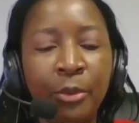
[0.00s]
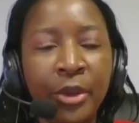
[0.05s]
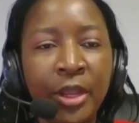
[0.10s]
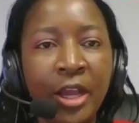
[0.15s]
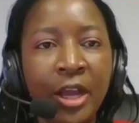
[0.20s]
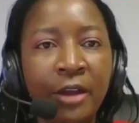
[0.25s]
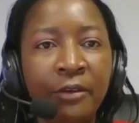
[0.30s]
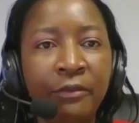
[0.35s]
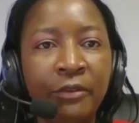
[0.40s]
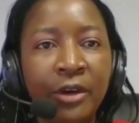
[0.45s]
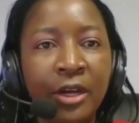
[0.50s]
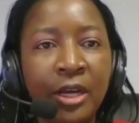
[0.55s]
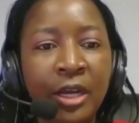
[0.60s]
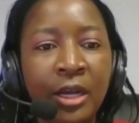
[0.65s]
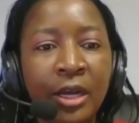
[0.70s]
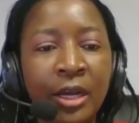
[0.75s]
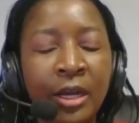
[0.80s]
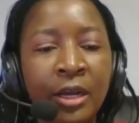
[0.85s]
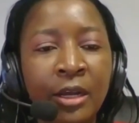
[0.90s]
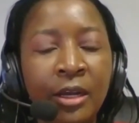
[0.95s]
we
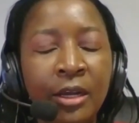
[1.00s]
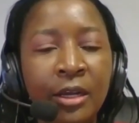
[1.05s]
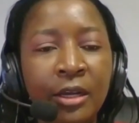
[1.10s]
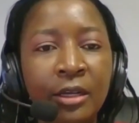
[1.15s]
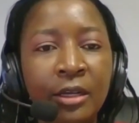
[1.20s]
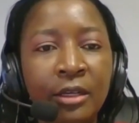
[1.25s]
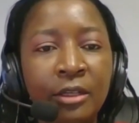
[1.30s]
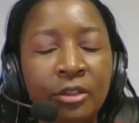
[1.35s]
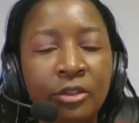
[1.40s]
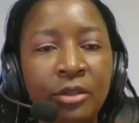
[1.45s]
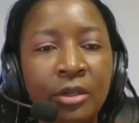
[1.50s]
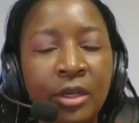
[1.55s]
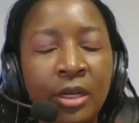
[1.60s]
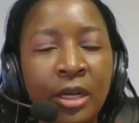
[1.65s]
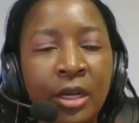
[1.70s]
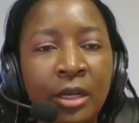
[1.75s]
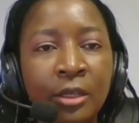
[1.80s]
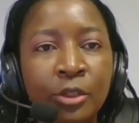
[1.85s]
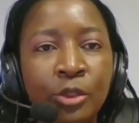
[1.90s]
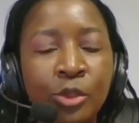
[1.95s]
have
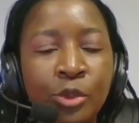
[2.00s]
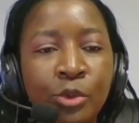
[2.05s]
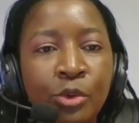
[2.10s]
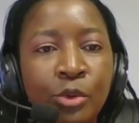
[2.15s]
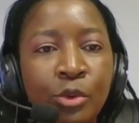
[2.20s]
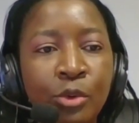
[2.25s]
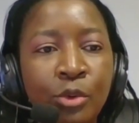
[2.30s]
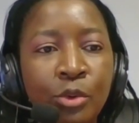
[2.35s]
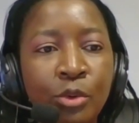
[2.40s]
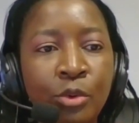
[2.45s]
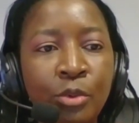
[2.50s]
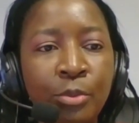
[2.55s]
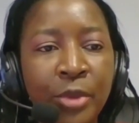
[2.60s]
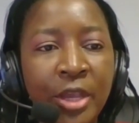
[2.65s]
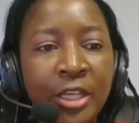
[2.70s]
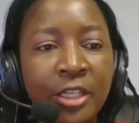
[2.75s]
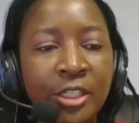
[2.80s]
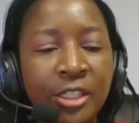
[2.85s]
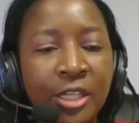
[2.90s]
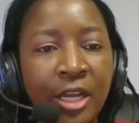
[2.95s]
two
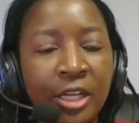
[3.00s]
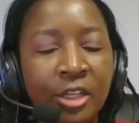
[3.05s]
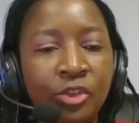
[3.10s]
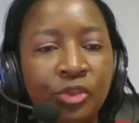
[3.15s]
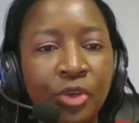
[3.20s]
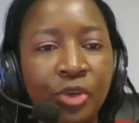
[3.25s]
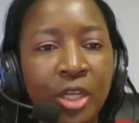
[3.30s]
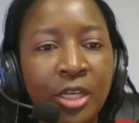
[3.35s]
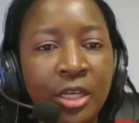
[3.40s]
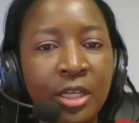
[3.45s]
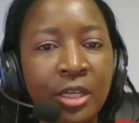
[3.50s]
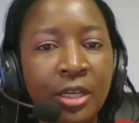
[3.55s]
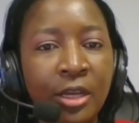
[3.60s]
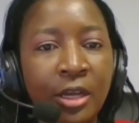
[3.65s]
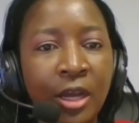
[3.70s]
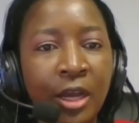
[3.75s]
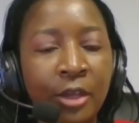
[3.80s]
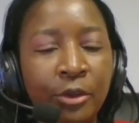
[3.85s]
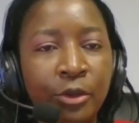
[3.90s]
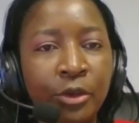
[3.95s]
major training
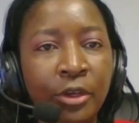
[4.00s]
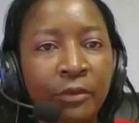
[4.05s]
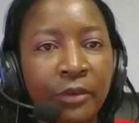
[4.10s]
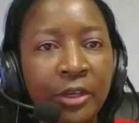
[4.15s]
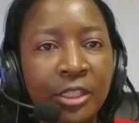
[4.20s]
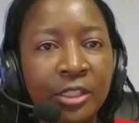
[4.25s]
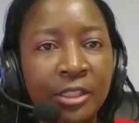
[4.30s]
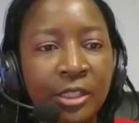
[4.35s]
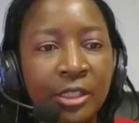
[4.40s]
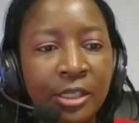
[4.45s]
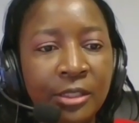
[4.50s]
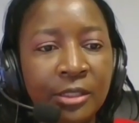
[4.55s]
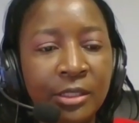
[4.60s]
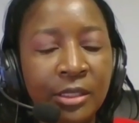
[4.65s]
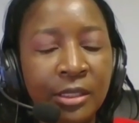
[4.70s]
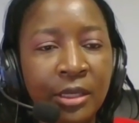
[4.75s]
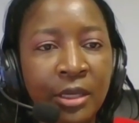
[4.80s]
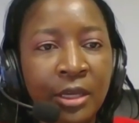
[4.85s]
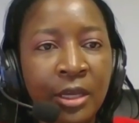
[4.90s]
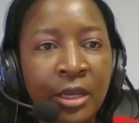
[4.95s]
universities,
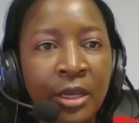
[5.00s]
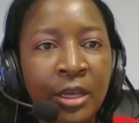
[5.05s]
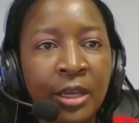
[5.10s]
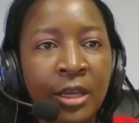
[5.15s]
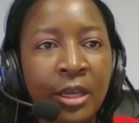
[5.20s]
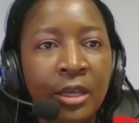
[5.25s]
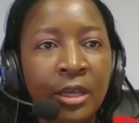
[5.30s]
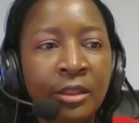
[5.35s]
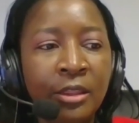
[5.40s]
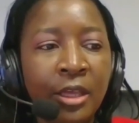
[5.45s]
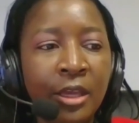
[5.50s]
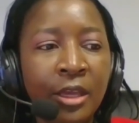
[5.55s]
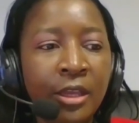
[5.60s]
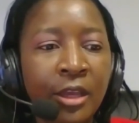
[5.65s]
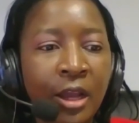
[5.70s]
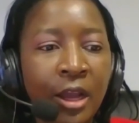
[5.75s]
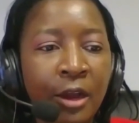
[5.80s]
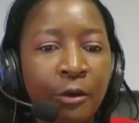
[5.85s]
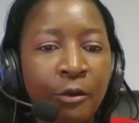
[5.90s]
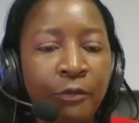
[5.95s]
and
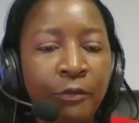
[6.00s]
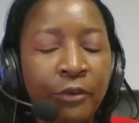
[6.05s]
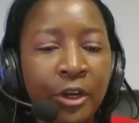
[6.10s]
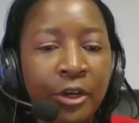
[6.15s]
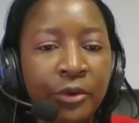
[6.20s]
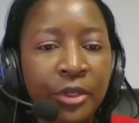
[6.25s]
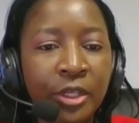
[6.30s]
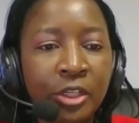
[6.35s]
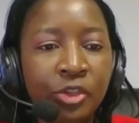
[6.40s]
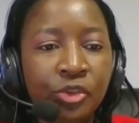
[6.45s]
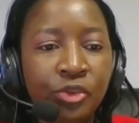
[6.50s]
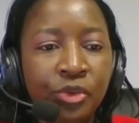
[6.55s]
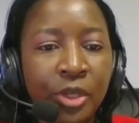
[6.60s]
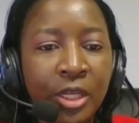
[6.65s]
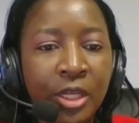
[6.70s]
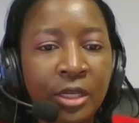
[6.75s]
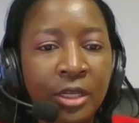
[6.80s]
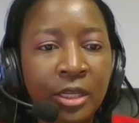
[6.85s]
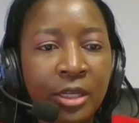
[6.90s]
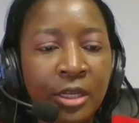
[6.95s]
they are offering
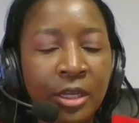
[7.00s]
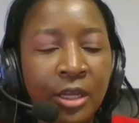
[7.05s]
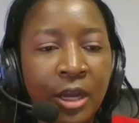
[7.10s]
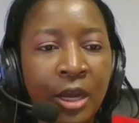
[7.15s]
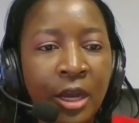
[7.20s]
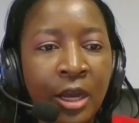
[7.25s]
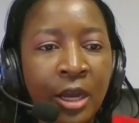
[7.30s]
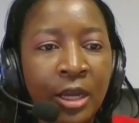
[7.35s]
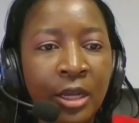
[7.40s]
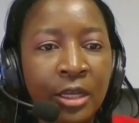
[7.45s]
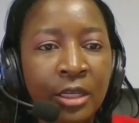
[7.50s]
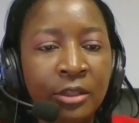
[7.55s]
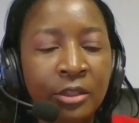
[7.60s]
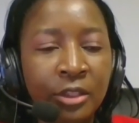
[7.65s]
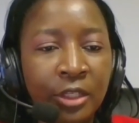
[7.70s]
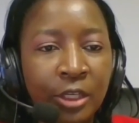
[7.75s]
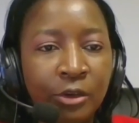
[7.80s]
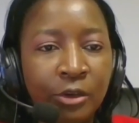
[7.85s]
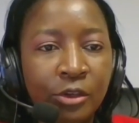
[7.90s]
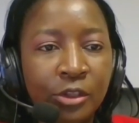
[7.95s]
training in
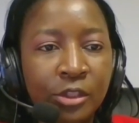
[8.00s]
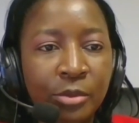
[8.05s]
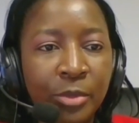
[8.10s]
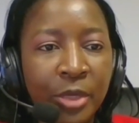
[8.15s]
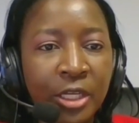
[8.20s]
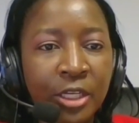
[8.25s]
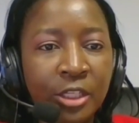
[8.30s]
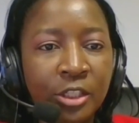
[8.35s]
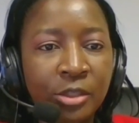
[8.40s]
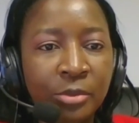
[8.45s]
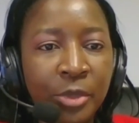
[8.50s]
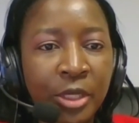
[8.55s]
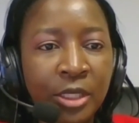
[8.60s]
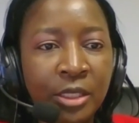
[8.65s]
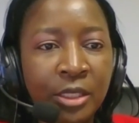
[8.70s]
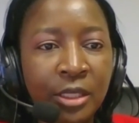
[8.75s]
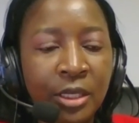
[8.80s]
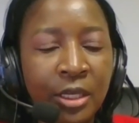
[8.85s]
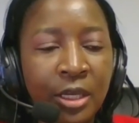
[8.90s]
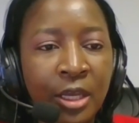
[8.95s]
records
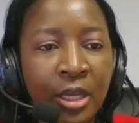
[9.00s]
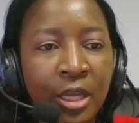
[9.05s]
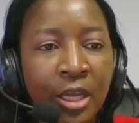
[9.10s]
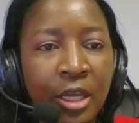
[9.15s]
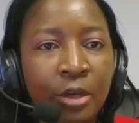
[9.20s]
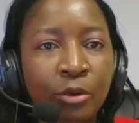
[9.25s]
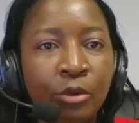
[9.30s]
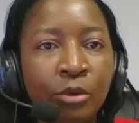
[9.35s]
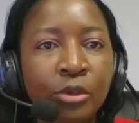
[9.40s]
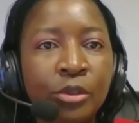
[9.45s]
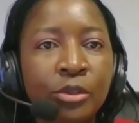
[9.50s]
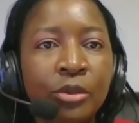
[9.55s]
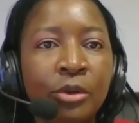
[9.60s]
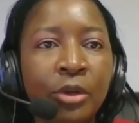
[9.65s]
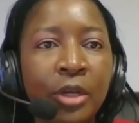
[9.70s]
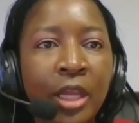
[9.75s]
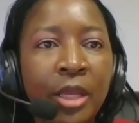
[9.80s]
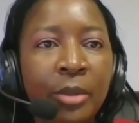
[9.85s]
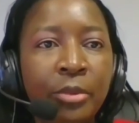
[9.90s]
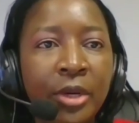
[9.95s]
management and also
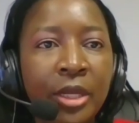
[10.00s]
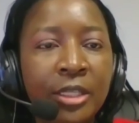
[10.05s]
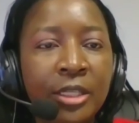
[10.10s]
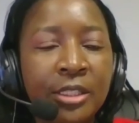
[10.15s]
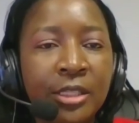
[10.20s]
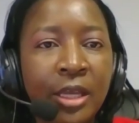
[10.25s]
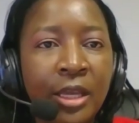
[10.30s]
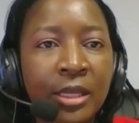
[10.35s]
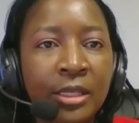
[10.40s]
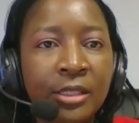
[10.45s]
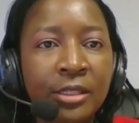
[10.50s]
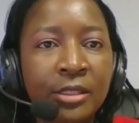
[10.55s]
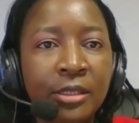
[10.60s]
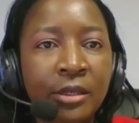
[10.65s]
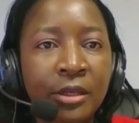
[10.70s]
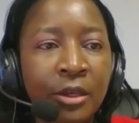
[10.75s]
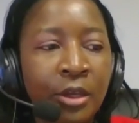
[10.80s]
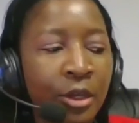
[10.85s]
library science.